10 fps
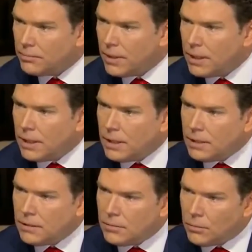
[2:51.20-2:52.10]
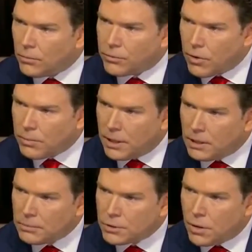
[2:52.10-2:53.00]
From
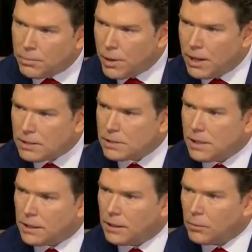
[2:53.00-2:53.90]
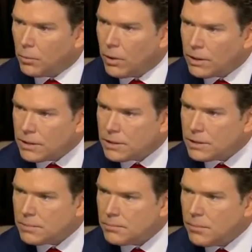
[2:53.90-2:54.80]
a Trump-Pence ticket, what
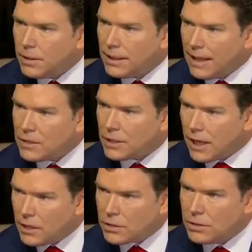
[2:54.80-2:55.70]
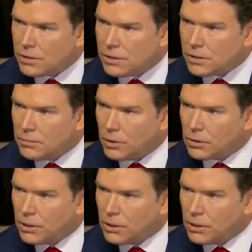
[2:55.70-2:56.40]
is the education system